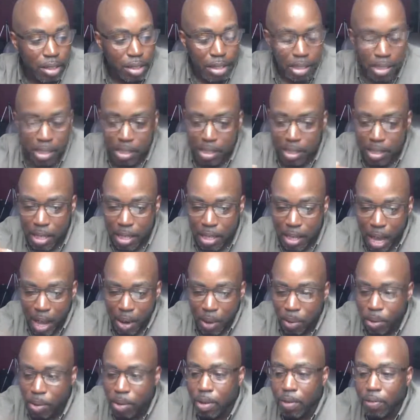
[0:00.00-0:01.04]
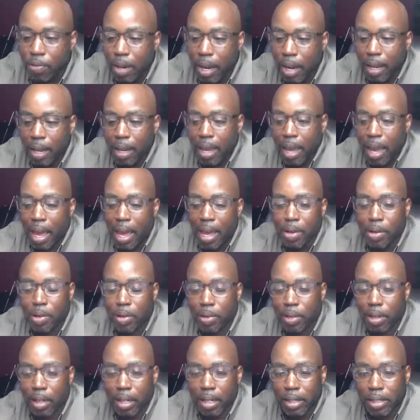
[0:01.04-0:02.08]
She says, I don't know if I can
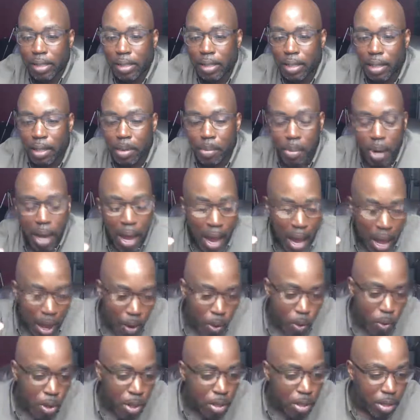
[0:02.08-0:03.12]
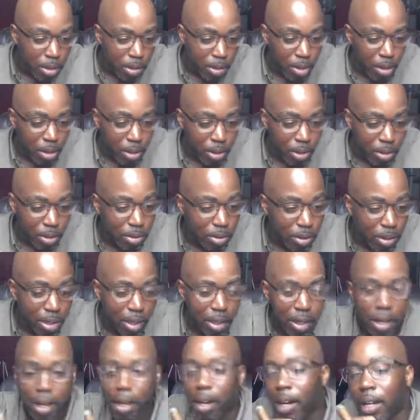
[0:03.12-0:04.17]
handle that. But how will you know
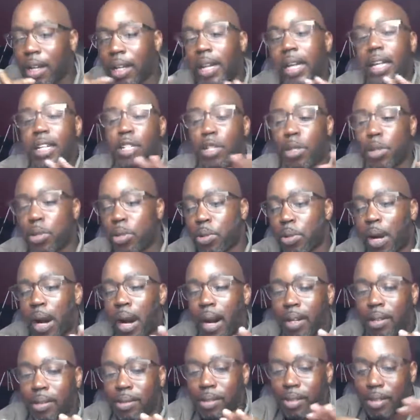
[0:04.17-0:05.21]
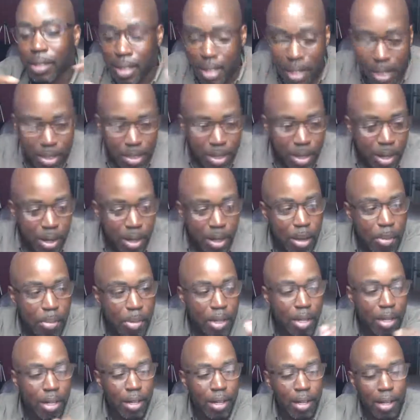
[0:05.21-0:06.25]
unless you try? And that's all I'm
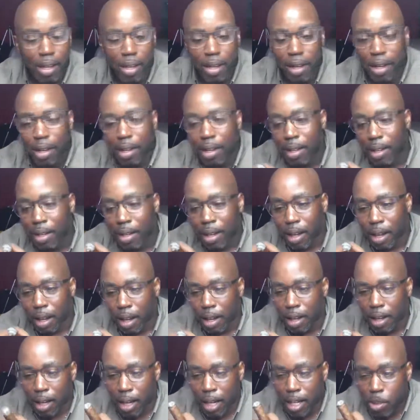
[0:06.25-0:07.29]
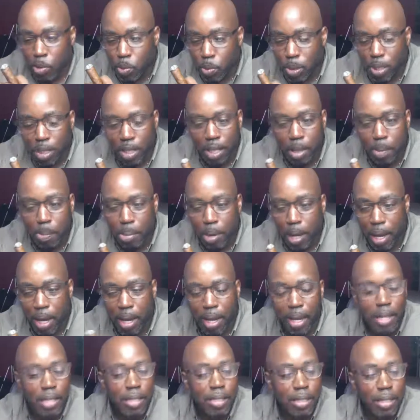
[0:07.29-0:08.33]
getting at. Unless we get
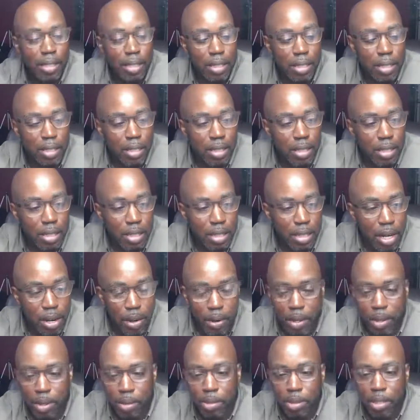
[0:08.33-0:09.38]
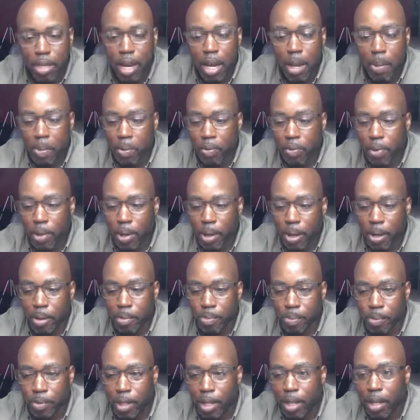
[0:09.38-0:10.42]
past the stereotype of
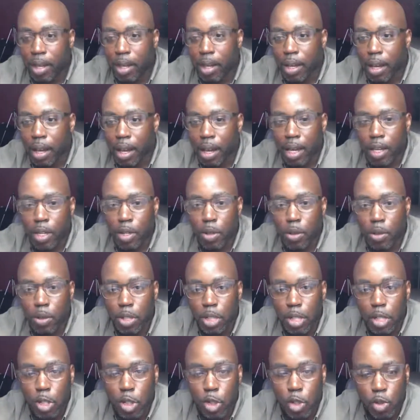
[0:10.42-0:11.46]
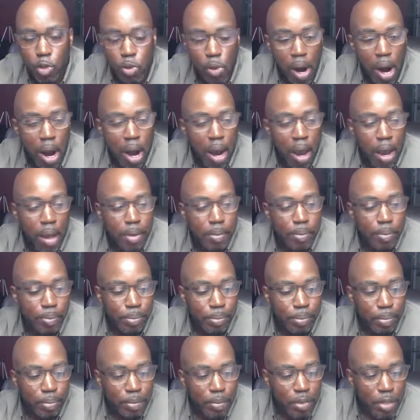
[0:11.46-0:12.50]
cum and you just try it,
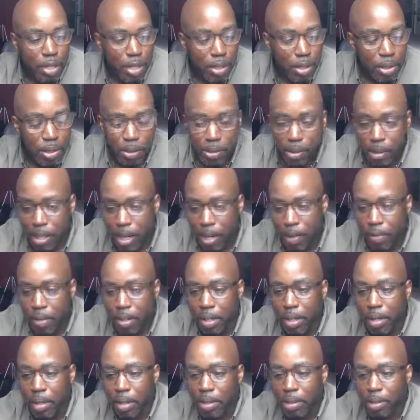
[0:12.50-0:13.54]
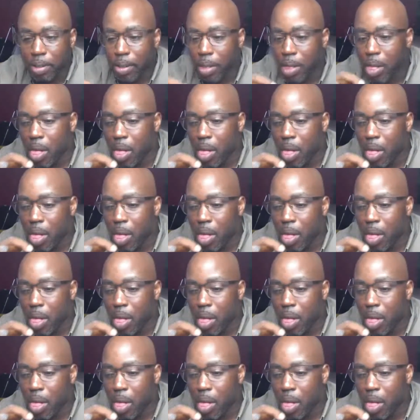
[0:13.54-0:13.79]
you'll never know.